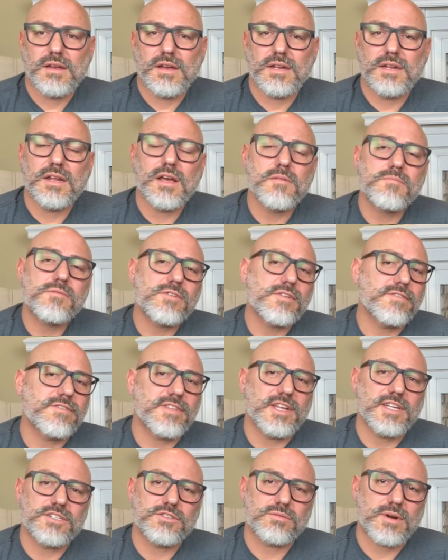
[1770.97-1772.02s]
A number of
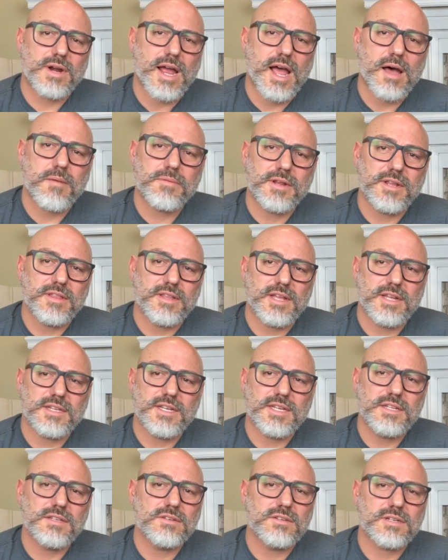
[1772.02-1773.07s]
things were happening that
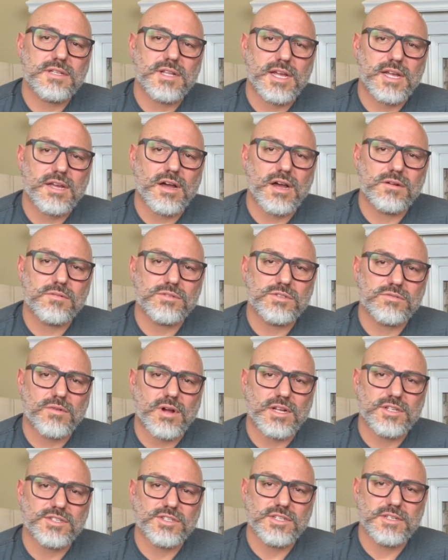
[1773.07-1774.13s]
didn't look like God was
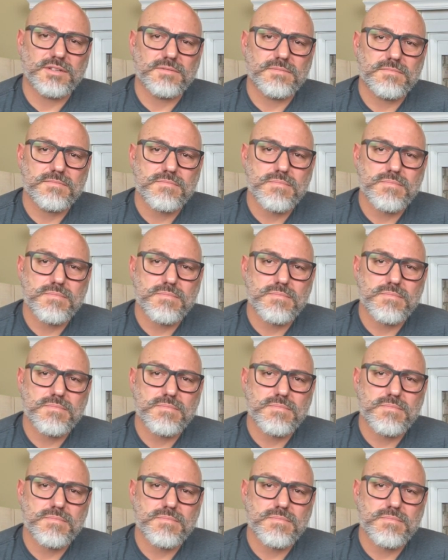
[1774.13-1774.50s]
watching.